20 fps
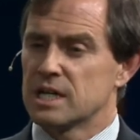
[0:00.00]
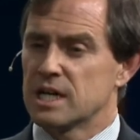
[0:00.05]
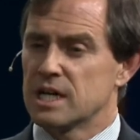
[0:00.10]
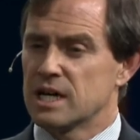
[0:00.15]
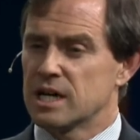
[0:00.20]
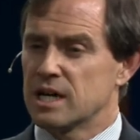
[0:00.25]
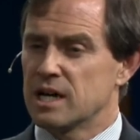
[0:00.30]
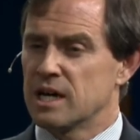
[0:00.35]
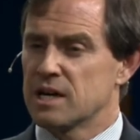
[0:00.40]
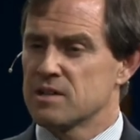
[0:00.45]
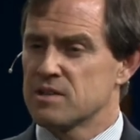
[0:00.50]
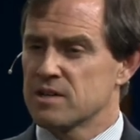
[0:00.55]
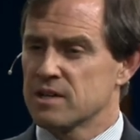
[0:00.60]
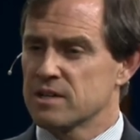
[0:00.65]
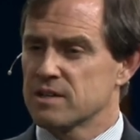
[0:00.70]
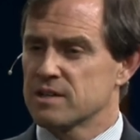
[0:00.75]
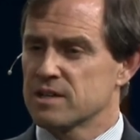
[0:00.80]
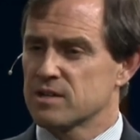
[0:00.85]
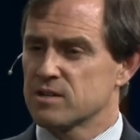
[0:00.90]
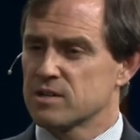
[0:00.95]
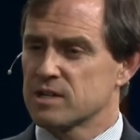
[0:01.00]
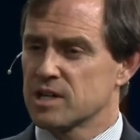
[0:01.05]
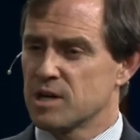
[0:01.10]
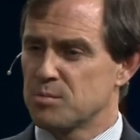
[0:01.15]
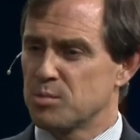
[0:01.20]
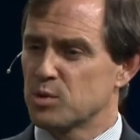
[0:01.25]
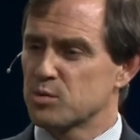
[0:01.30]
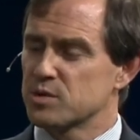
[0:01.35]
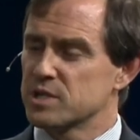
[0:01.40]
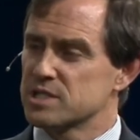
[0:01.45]
I think there are a
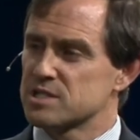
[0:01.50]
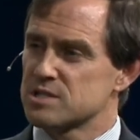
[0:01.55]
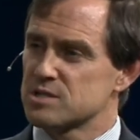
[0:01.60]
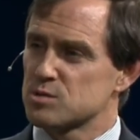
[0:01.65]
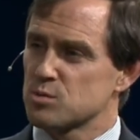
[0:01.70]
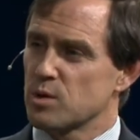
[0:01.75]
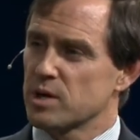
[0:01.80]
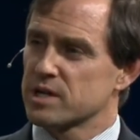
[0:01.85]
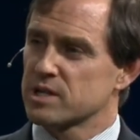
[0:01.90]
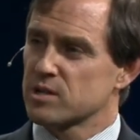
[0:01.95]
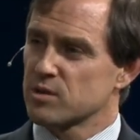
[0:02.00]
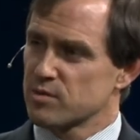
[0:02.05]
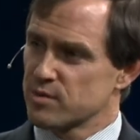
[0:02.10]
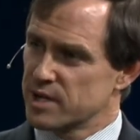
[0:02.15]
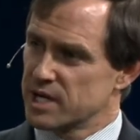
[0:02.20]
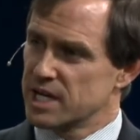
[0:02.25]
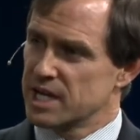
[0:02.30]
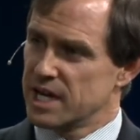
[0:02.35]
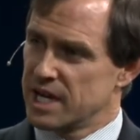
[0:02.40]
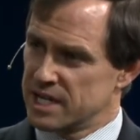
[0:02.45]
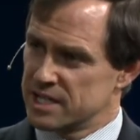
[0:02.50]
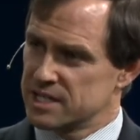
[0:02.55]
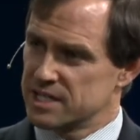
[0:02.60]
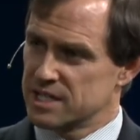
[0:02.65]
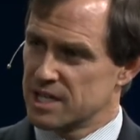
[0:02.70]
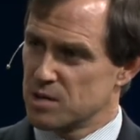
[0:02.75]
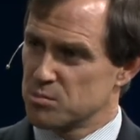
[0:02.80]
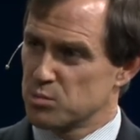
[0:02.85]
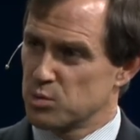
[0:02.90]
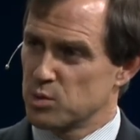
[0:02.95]
couple reasons why Korea
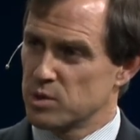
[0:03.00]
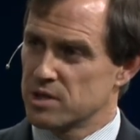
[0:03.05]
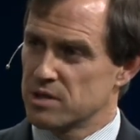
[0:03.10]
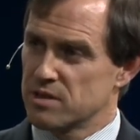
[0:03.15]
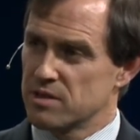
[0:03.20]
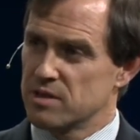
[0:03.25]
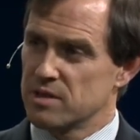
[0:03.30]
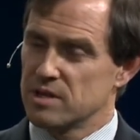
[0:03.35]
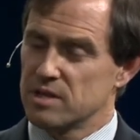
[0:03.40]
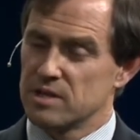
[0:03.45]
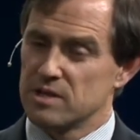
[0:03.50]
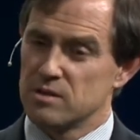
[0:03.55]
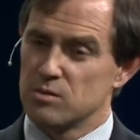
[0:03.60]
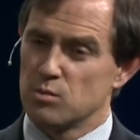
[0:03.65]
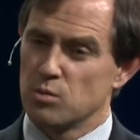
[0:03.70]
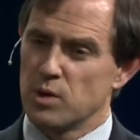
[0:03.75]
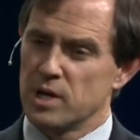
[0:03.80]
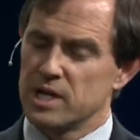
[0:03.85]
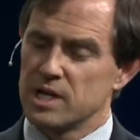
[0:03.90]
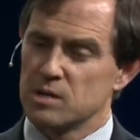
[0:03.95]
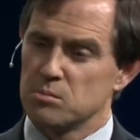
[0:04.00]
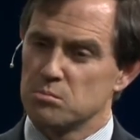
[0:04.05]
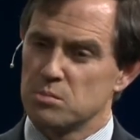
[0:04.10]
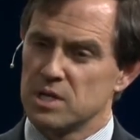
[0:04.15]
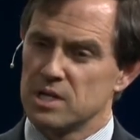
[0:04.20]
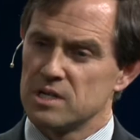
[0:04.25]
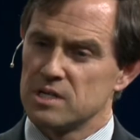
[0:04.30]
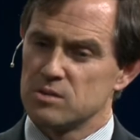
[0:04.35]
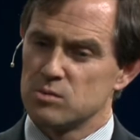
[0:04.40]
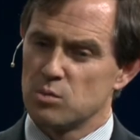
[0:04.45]
ended up with the winning
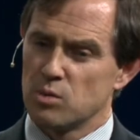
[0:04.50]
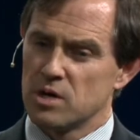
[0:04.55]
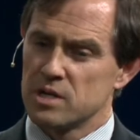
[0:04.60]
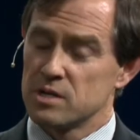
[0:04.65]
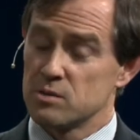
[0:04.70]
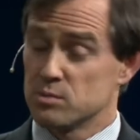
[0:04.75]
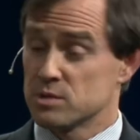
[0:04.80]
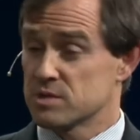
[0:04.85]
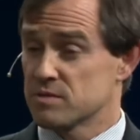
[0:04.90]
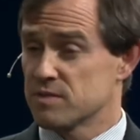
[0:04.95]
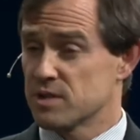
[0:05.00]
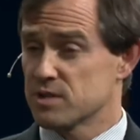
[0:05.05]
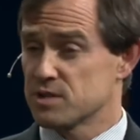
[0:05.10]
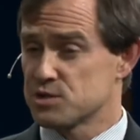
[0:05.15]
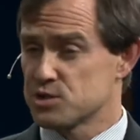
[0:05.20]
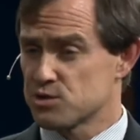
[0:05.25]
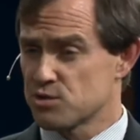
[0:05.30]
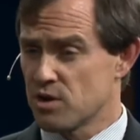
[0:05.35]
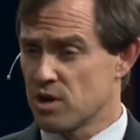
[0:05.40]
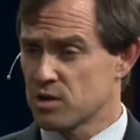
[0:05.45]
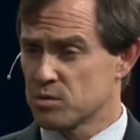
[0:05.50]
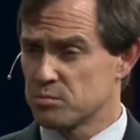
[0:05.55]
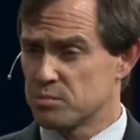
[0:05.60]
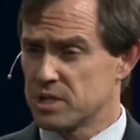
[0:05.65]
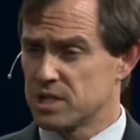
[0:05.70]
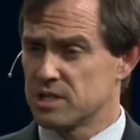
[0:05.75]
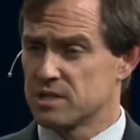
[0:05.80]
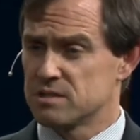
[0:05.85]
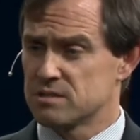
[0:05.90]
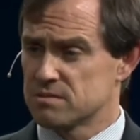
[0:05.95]
bid. One, it was a very strong
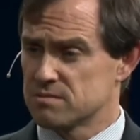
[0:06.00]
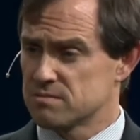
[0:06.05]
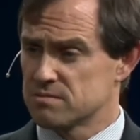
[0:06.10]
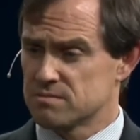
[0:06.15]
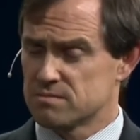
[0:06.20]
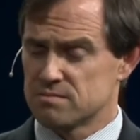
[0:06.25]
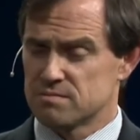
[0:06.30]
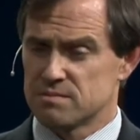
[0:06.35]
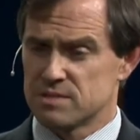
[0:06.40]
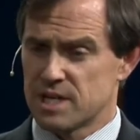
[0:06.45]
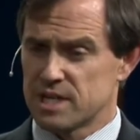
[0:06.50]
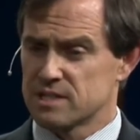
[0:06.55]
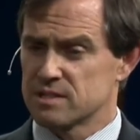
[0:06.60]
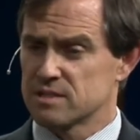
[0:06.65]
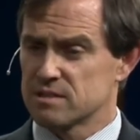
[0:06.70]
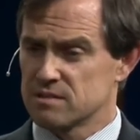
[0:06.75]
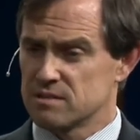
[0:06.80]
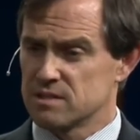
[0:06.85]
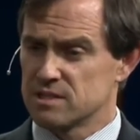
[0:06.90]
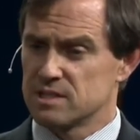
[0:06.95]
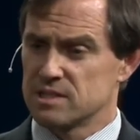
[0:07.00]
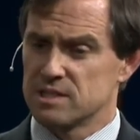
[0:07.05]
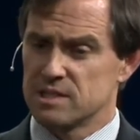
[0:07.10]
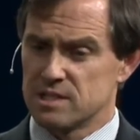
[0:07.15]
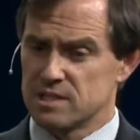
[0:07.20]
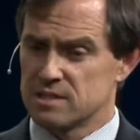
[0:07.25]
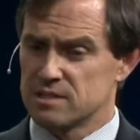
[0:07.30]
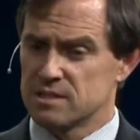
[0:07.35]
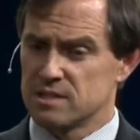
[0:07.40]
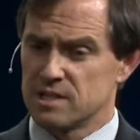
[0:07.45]
bid technically
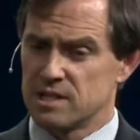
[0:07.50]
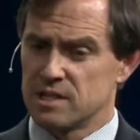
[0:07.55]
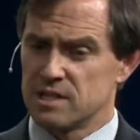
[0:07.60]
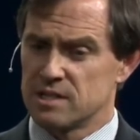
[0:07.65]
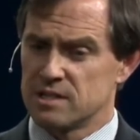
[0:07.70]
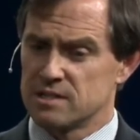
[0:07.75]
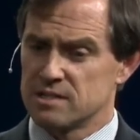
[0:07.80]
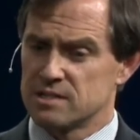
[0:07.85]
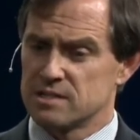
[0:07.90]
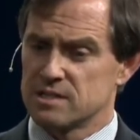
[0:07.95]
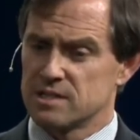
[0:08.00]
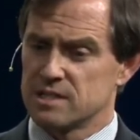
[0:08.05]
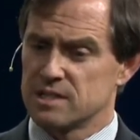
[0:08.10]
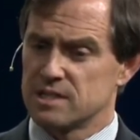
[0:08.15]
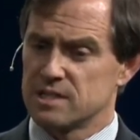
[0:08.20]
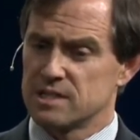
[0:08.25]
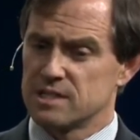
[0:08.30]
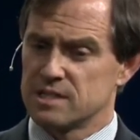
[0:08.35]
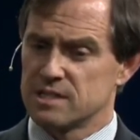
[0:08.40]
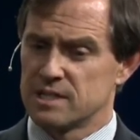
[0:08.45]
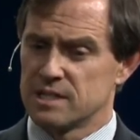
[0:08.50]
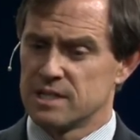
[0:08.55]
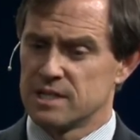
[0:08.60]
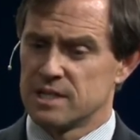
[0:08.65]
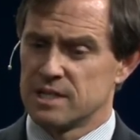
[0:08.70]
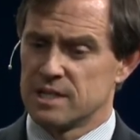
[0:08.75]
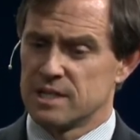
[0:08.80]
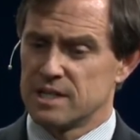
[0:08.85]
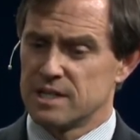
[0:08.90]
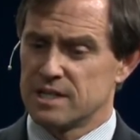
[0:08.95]
and kind
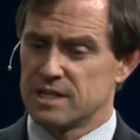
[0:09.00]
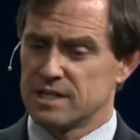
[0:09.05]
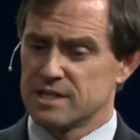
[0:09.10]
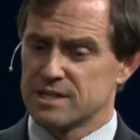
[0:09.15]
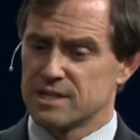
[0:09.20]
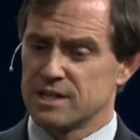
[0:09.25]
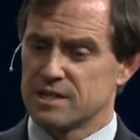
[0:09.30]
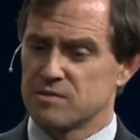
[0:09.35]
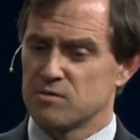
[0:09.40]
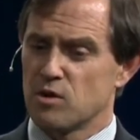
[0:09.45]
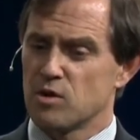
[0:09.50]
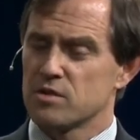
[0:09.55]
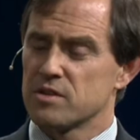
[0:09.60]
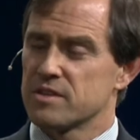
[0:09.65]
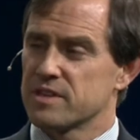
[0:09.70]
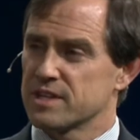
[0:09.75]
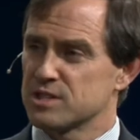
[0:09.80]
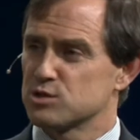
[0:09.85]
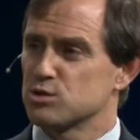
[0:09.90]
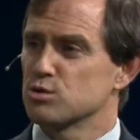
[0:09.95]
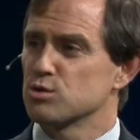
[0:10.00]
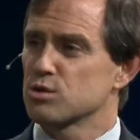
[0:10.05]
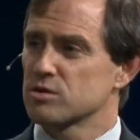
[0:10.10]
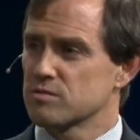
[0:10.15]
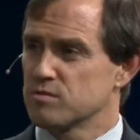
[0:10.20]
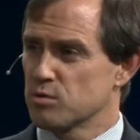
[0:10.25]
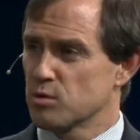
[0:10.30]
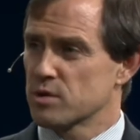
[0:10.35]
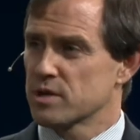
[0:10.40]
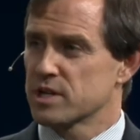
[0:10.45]
of all the things you
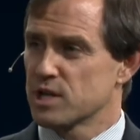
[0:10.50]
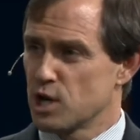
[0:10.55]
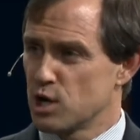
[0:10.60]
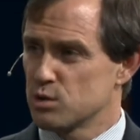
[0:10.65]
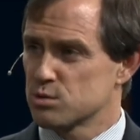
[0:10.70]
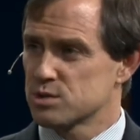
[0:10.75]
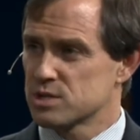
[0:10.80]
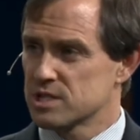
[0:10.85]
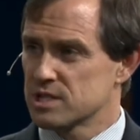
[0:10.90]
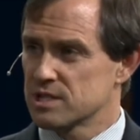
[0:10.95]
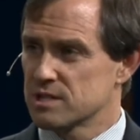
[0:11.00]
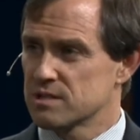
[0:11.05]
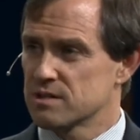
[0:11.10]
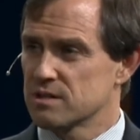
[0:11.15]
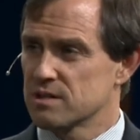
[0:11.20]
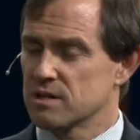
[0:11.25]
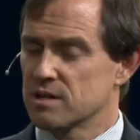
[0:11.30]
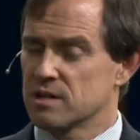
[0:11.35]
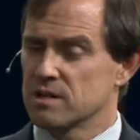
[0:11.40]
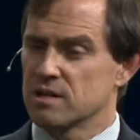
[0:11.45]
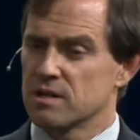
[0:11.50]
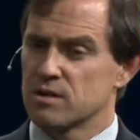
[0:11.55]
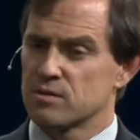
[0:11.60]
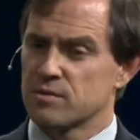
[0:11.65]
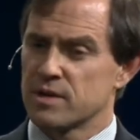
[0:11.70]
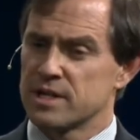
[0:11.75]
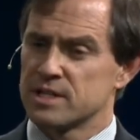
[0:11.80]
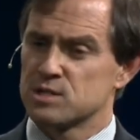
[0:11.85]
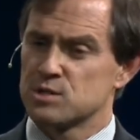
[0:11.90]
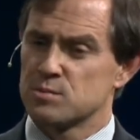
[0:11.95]
look for in a hosting
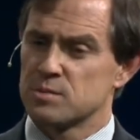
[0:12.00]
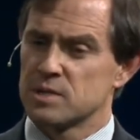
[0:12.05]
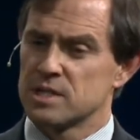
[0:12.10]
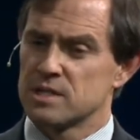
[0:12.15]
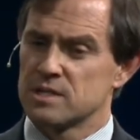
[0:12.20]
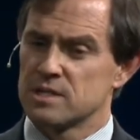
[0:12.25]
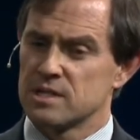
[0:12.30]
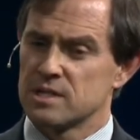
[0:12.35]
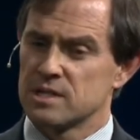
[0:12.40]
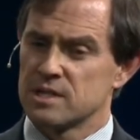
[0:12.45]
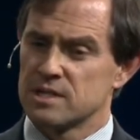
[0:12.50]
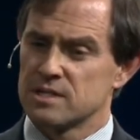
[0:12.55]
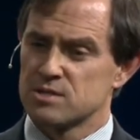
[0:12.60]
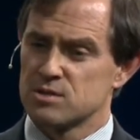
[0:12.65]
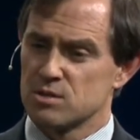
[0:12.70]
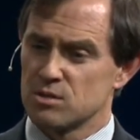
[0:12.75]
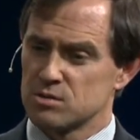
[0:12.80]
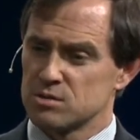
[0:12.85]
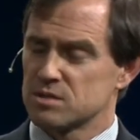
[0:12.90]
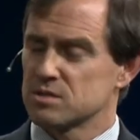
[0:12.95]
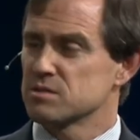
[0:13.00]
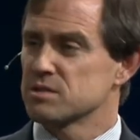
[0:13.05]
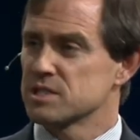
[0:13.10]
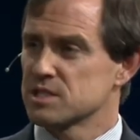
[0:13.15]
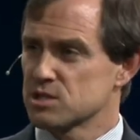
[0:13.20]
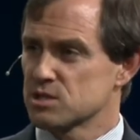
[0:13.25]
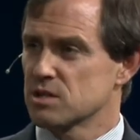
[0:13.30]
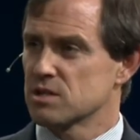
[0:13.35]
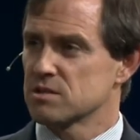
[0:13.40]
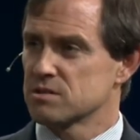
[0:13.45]
arrangement. Songdo,
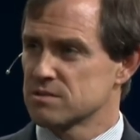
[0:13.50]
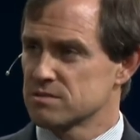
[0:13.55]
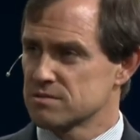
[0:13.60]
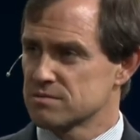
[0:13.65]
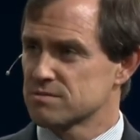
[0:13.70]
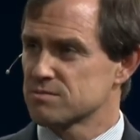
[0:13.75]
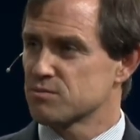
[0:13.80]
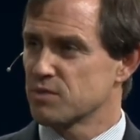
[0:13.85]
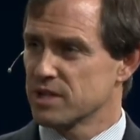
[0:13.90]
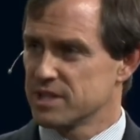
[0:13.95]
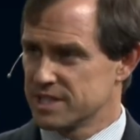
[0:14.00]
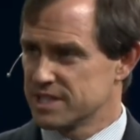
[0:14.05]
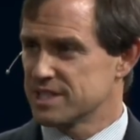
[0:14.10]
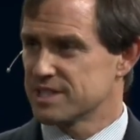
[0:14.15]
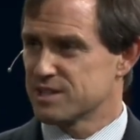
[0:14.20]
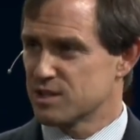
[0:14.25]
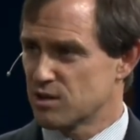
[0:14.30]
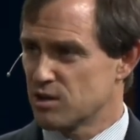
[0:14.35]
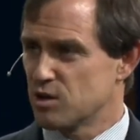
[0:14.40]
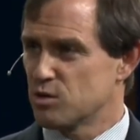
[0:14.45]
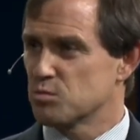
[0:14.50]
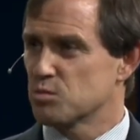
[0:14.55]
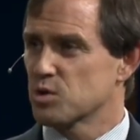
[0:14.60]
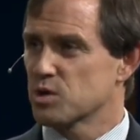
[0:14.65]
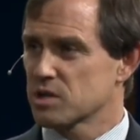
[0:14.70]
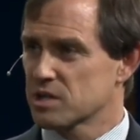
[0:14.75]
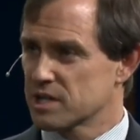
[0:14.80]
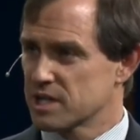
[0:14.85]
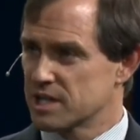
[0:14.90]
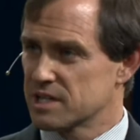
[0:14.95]
Incheon really did their
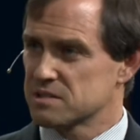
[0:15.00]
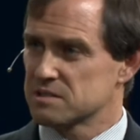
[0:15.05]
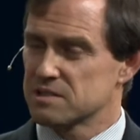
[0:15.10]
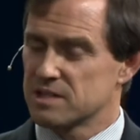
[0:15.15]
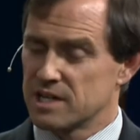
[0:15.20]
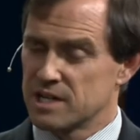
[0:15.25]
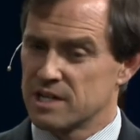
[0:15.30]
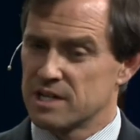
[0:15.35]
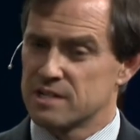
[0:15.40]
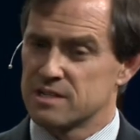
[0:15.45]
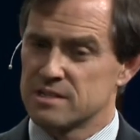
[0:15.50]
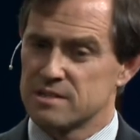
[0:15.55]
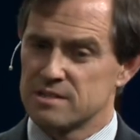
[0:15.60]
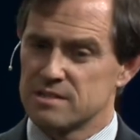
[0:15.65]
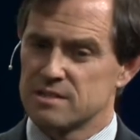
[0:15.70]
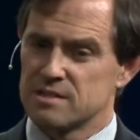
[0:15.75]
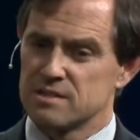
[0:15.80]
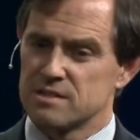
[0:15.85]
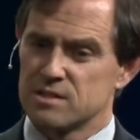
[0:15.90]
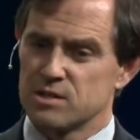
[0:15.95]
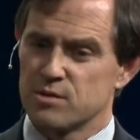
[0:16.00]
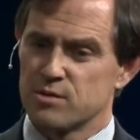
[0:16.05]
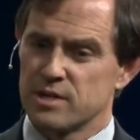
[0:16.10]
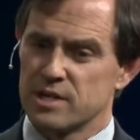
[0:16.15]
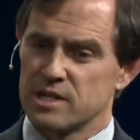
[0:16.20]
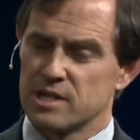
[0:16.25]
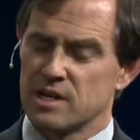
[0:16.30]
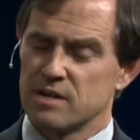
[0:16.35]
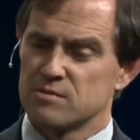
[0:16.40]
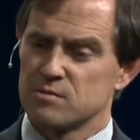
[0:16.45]
homework, and the
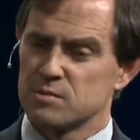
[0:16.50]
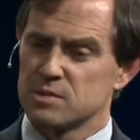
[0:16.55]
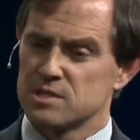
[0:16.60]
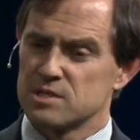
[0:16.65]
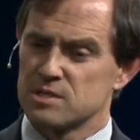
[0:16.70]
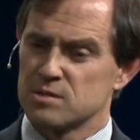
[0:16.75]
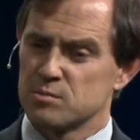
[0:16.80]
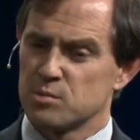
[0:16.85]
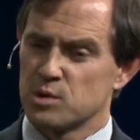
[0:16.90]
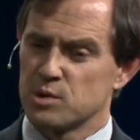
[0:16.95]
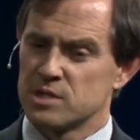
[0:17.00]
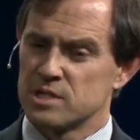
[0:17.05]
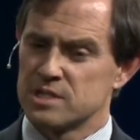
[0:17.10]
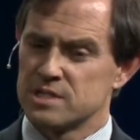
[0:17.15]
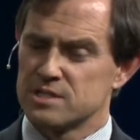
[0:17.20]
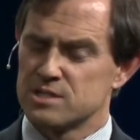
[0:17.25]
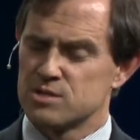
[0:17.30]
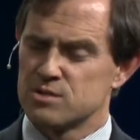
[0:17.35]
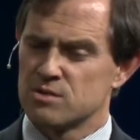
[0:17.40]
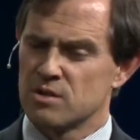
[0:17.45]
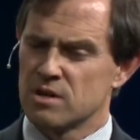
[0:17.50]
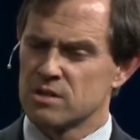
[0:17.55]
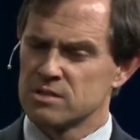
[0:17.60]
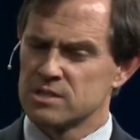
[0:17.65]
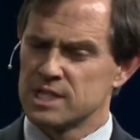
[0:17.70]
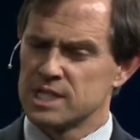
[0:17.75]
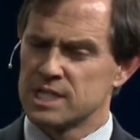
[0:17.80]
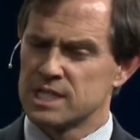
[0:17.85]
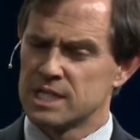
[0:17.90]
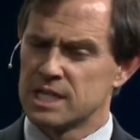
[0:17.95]
Korean government supported it
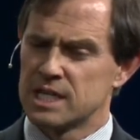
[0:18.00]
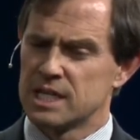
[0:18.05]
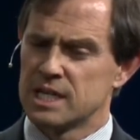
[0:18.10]
strongly.